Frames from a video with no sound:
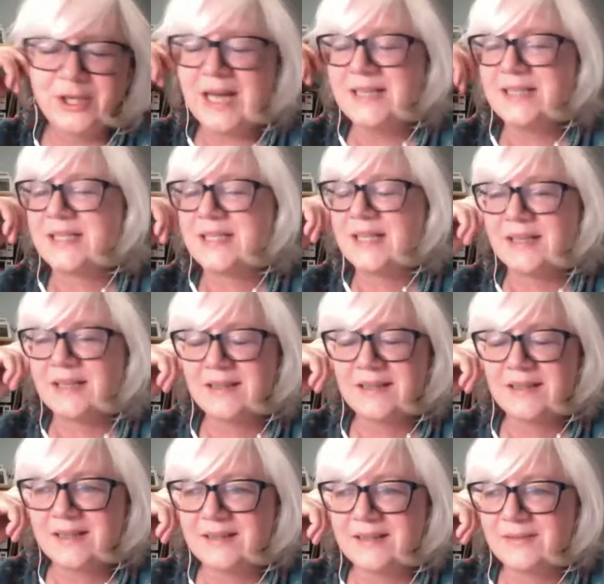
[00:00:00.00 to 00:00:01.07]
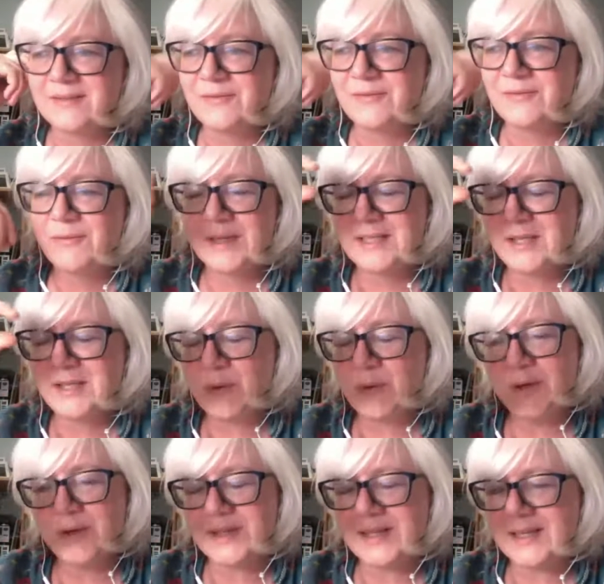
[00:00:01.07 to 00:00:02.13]
the one quote
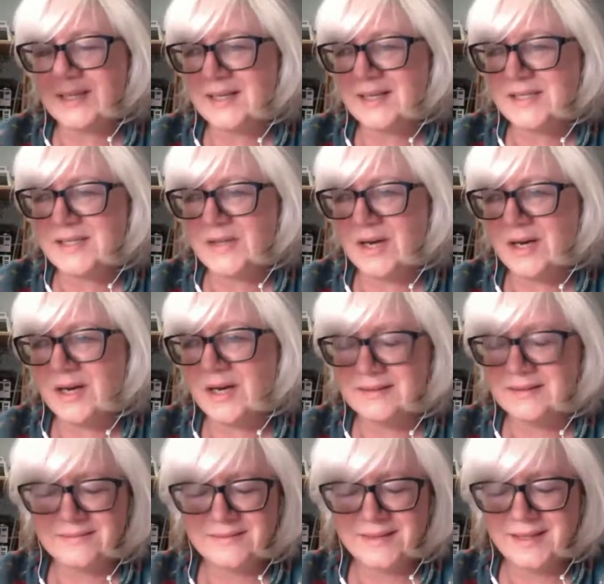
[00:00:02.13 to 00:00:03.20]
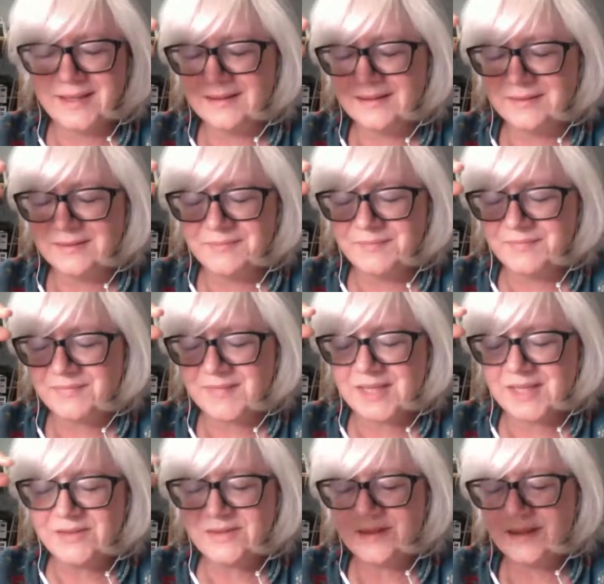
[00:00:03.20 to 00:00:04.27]
that I saw
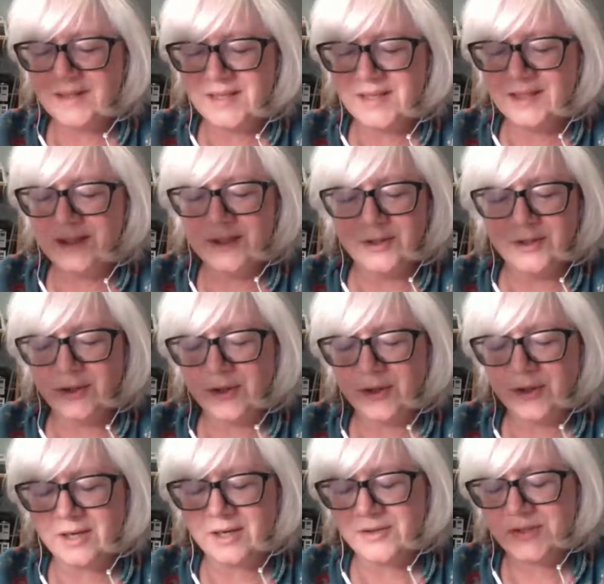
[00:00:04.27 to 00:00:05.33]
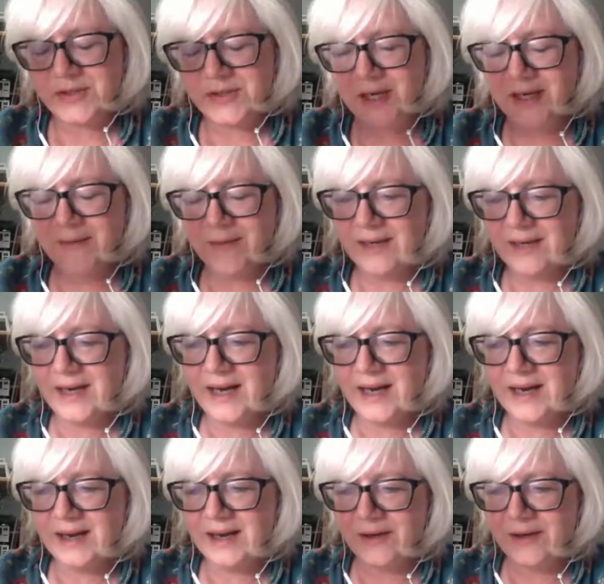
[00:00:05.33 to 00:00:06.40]
in the New Yorker talking about
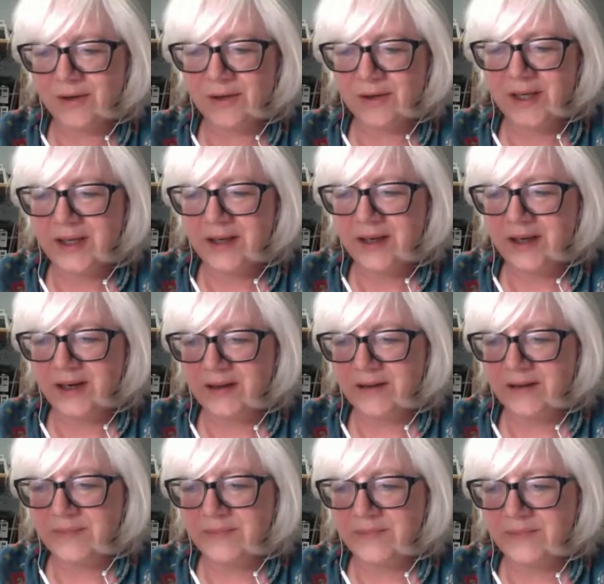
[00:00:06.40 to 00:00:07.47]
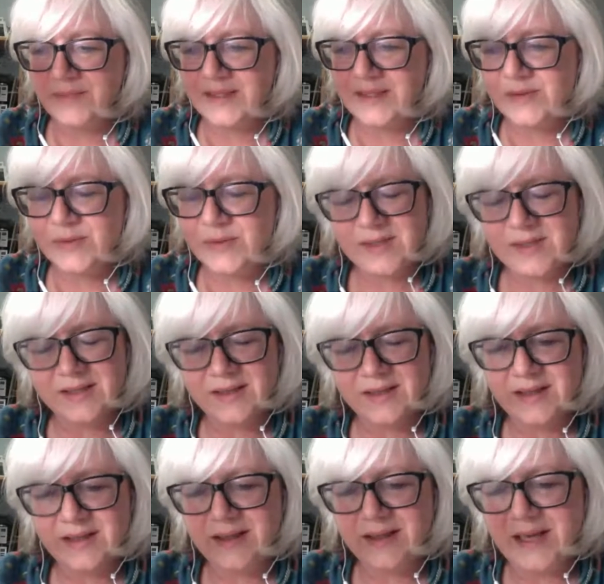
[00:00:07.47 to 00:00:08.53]
how this was an
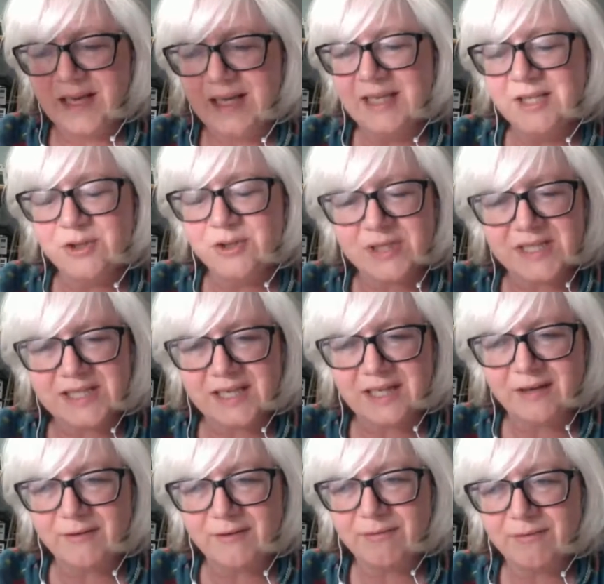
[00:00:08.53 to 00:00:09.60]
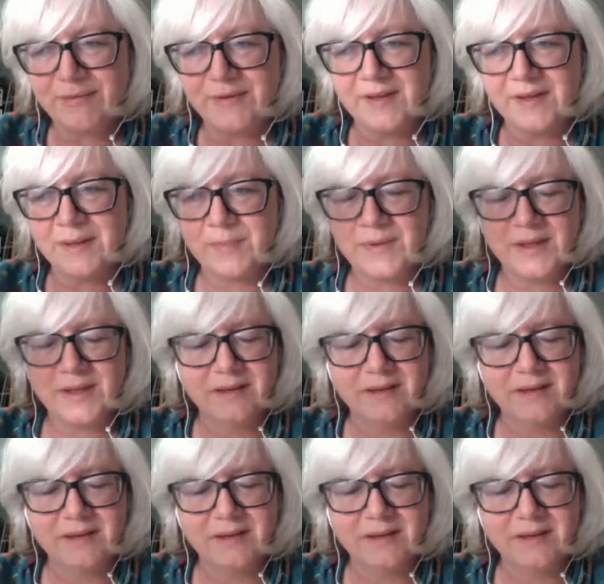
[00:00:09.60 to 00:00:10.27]
interesting flip. The